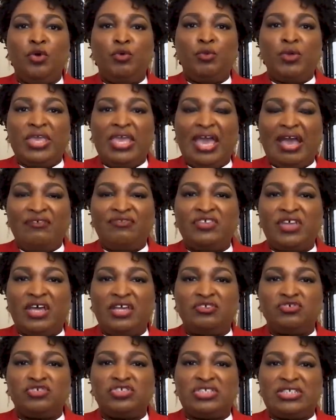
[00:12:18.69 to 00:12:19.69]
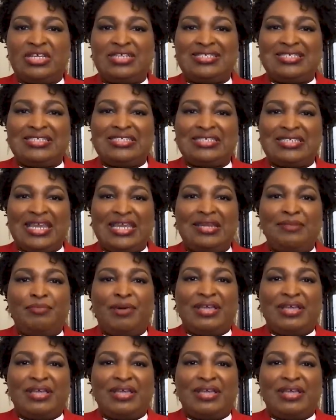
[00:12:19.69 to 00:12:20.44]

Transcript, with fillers: We have to understand state